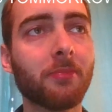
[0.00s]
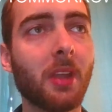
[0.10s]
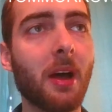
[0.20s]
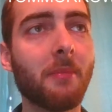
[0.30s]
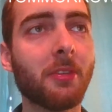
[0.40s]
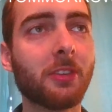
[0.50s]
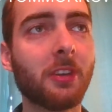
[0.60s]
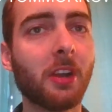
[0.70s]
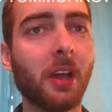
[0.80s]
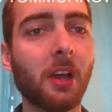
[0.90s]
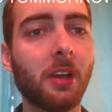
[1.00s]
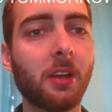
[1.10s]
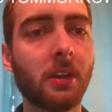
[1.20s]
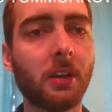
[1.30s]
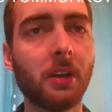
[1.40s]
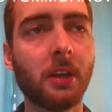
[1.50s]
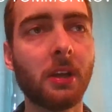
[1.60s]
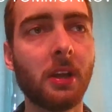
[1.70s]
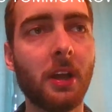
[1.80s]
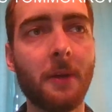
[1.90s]
I'm just gonna
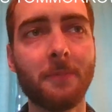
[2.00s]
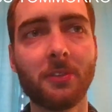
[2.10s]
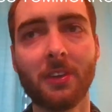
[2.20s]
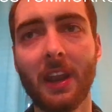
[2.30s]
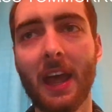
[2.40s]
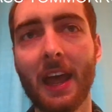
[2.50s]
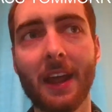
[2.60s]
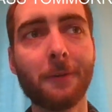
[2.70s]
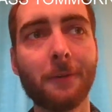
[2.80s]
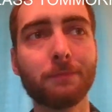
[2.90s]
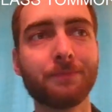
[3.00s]
hang out.